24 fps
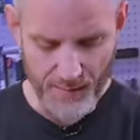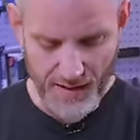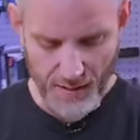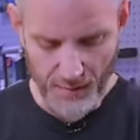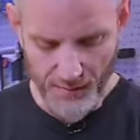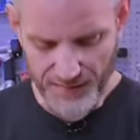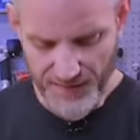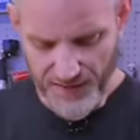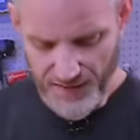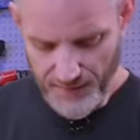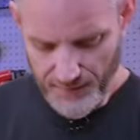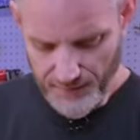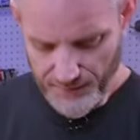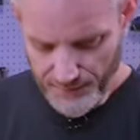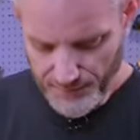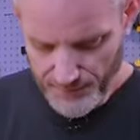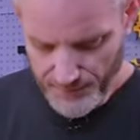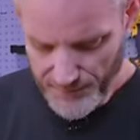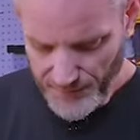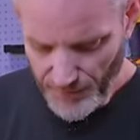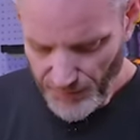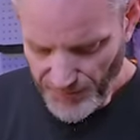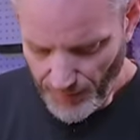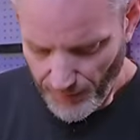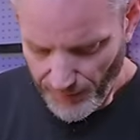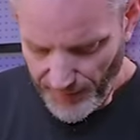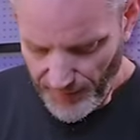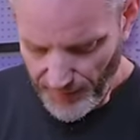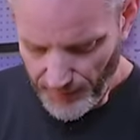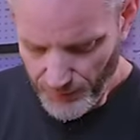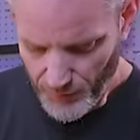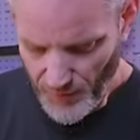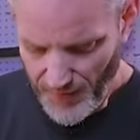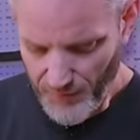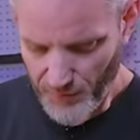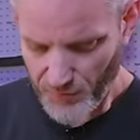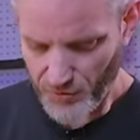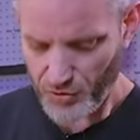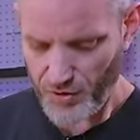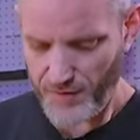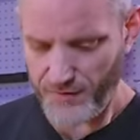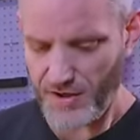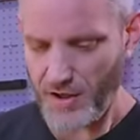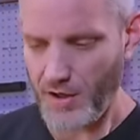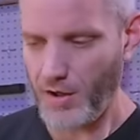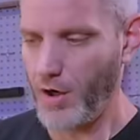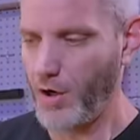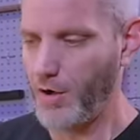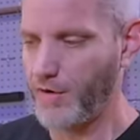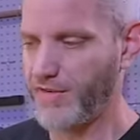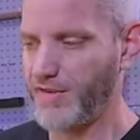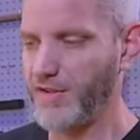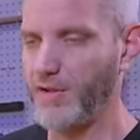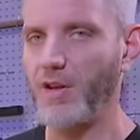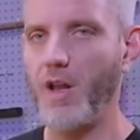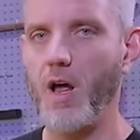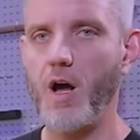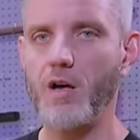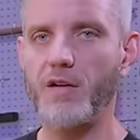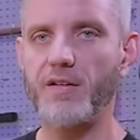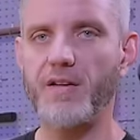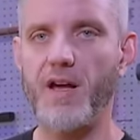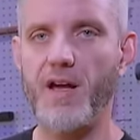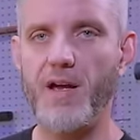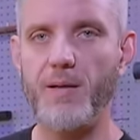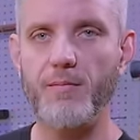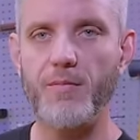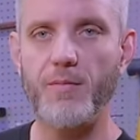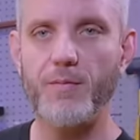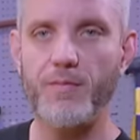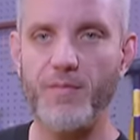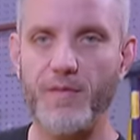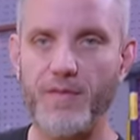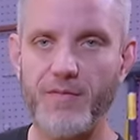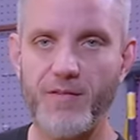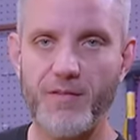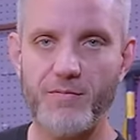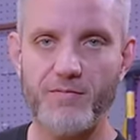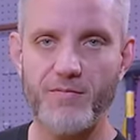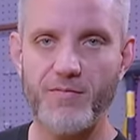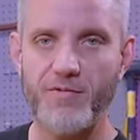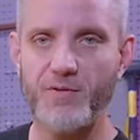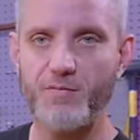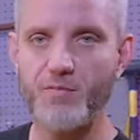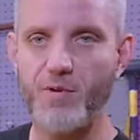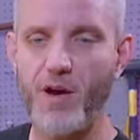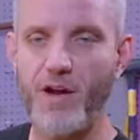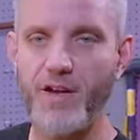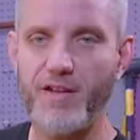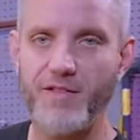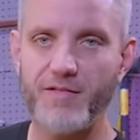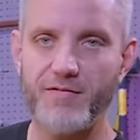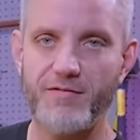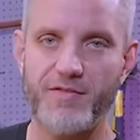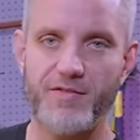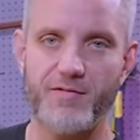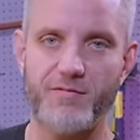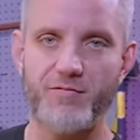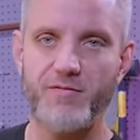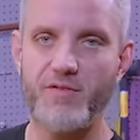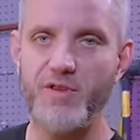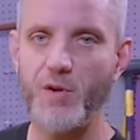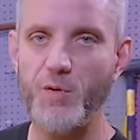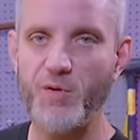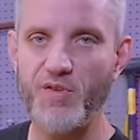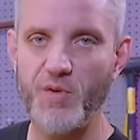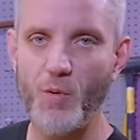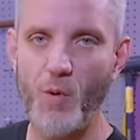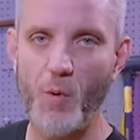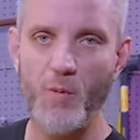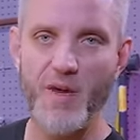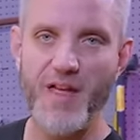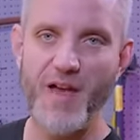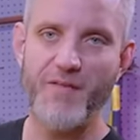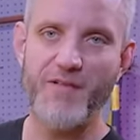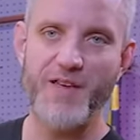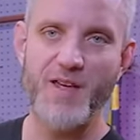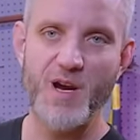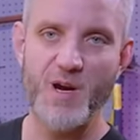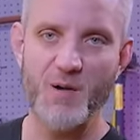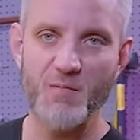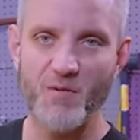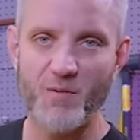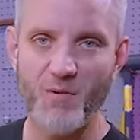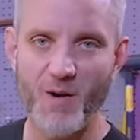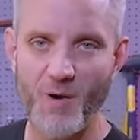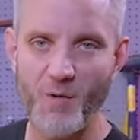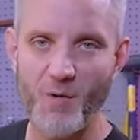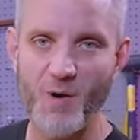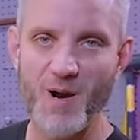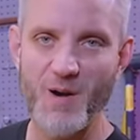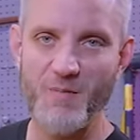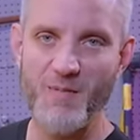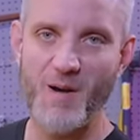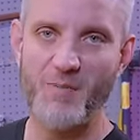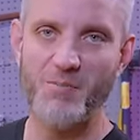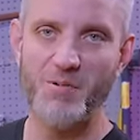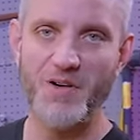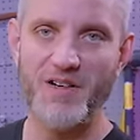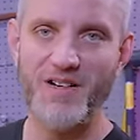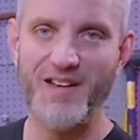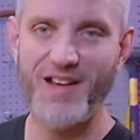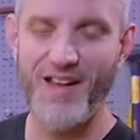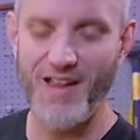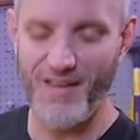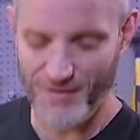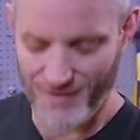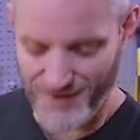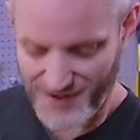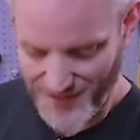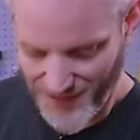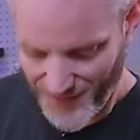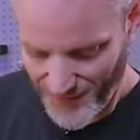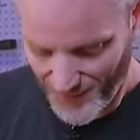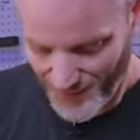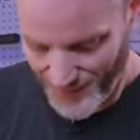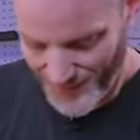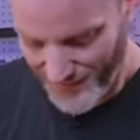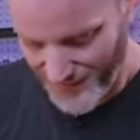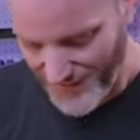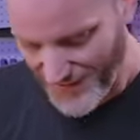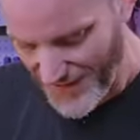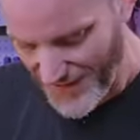be able to do something. We haven't driven on ours in a long time. Should probably use the one we have here before I worry about putting together another one.